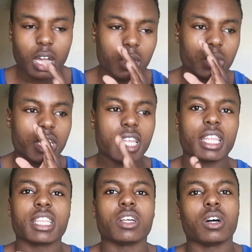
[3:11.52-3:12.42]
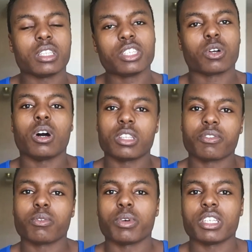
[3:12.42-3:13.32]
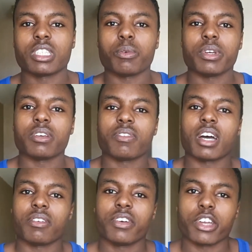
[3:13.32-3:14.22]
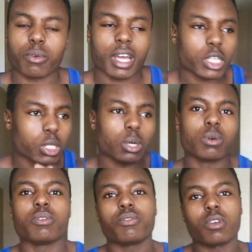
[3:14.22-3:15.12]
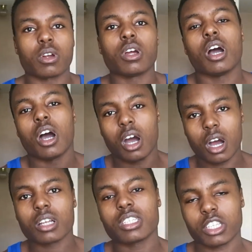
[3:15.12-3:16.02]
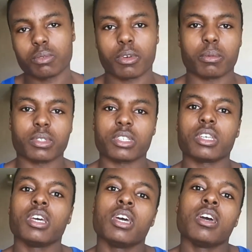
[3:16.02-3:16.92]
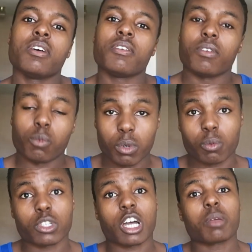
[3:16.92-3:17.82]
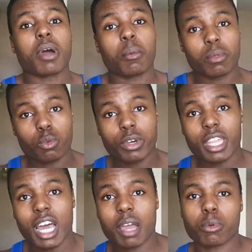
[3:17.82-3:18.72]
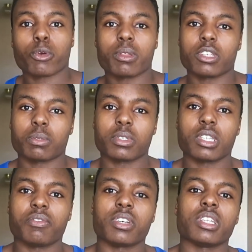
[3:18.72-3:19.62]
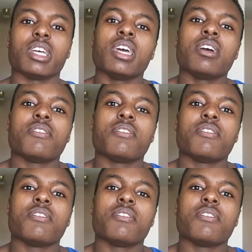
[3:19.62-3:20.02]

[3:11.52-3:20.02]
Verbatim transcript: understand that these are all different ways that we define failure, right? So for our sakes and purposes, when we're talking about the way that I program things specifically,